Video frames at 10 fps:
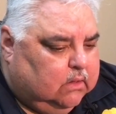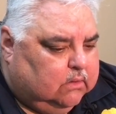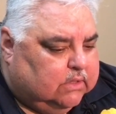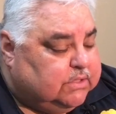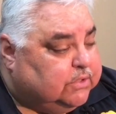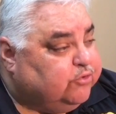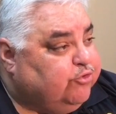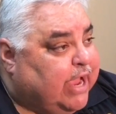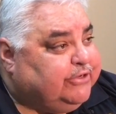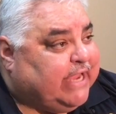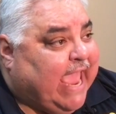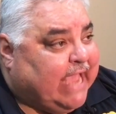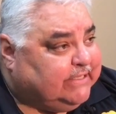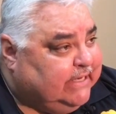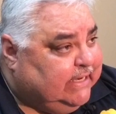This is a tragic
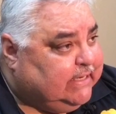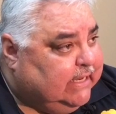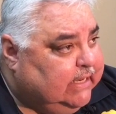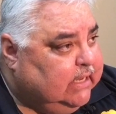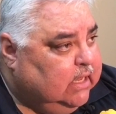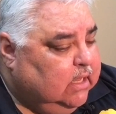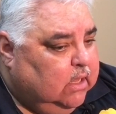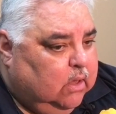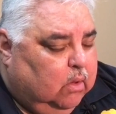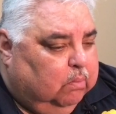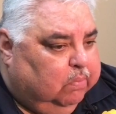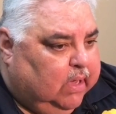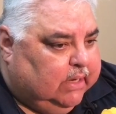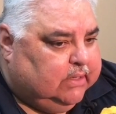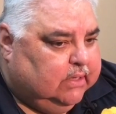accident,
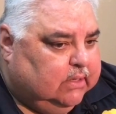but